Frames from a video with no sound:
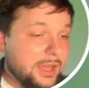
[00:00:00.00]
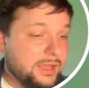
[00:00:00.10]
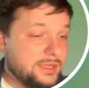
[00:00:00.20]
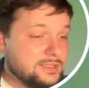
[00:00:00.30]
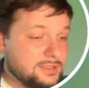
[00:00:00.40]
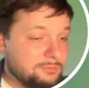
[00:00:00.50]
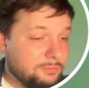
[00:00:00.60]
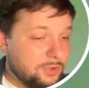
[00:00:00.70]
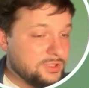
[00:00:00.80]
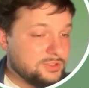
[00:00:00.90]
it's
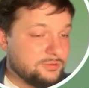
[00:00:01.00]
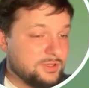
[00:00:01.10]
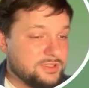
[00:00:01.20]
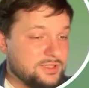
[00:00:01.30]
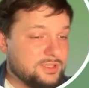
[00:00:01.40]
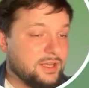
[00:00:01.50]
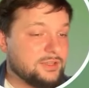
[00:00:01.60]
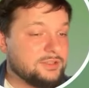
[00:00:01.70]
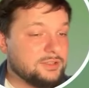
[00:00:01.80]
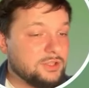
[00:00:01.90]
important to consider
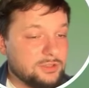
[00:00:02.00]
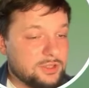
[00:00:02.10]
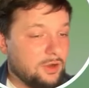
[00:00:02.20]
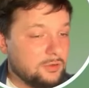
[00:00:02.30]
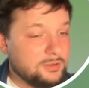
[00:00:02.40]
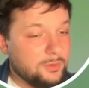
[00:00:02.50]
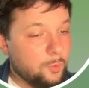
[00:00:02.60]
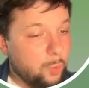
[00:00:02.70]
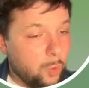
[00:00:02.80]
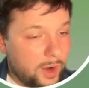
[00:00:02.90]
not only
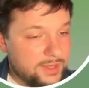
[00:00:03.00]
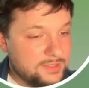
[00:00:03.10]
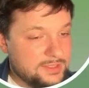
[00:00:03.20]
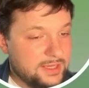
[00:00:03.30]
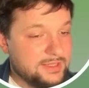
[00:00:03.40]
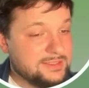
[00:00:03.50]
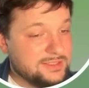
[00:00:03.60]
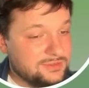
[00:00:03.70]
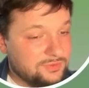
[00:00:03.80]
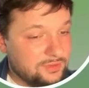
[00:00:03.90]
whether
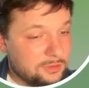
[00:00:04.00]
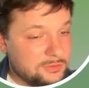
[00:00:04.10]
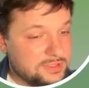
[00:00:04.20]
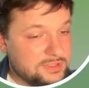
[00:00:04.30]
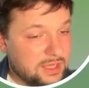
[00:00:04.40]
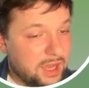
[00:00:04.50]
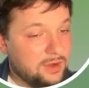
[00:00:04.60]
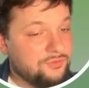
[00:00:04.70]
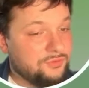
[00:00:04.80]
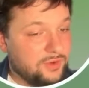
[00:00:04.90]
these flows are
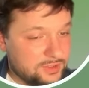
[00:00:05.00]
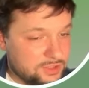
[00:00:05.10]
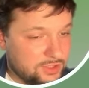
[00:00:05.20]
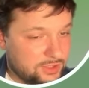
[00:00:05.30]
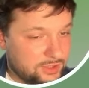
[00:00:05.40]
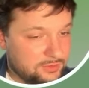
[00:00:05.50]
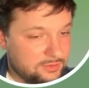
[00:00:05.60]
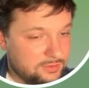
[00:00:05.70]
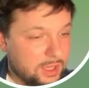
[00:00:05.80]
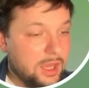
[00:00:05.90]
functioning,
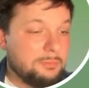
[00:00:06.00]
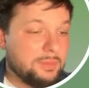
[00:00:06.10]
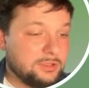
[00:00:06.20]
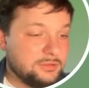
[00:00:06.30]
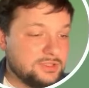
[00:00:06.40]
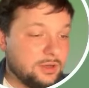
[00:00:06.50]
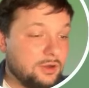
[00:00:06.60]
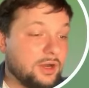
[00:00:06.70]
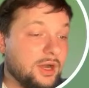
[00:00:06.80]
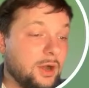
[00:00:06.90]
but also
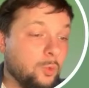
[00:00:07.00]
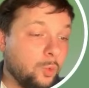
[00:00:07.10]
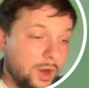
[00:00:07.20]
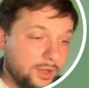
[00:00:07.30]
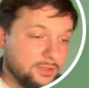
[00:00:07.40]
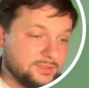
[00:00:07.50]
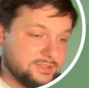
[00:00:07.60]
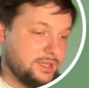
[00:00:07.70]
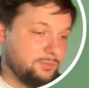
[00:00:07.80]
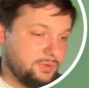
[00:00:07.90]
how well
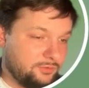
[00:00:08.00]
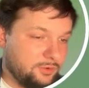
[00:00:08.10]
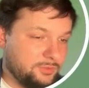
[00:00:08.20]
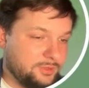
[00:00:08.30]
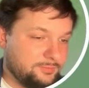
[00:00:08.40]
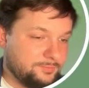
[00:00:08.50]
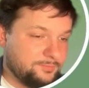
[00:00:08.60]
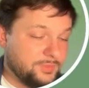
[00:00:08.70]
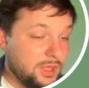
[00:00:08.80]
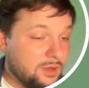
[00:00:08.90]
they are performing.
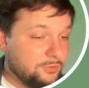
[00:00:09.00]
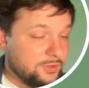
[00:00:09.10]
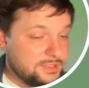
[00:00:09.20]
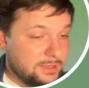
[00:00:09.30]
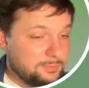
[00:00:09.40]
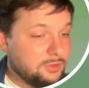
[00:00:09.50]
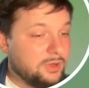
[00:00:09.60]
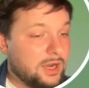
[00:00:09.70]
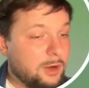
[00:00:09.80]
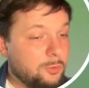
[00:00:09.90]
For example,
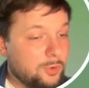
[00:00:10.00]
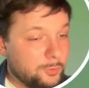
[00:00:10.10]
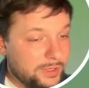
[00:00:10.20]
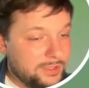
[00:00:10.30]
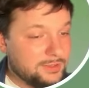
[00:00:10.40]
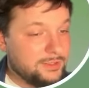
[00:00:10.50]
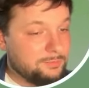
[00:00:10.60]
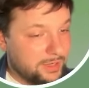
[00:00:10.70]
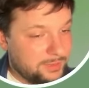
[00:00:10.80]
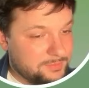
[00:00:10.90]
how quickly
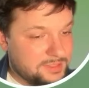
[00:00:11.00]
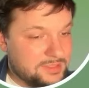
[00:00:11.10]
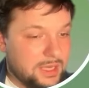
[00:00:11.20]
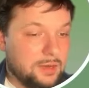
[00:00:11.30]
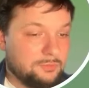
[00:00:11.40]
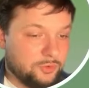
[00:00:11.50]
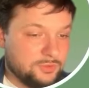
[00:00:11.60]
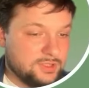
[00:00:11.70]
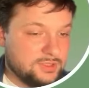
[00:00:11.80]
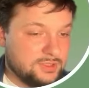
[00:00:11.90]
payments are
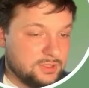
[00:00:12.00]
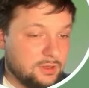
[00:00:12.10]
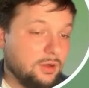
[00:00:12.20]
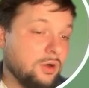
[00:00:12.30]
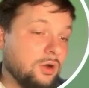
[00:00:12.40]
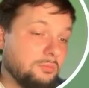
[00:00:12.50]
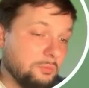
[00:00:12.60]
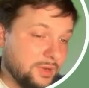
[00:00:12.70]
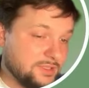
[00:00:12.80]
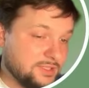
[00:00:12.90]
processed or
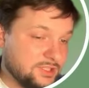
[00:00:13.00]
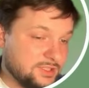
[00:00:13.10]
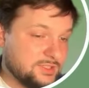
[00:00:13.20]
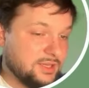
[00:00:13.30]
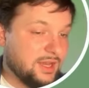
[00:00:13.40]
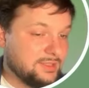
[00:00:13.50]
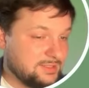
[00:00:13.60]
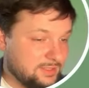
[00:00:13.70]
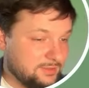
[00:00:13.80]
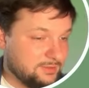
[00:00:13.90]
messages are
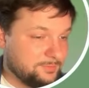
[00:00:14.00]
sent.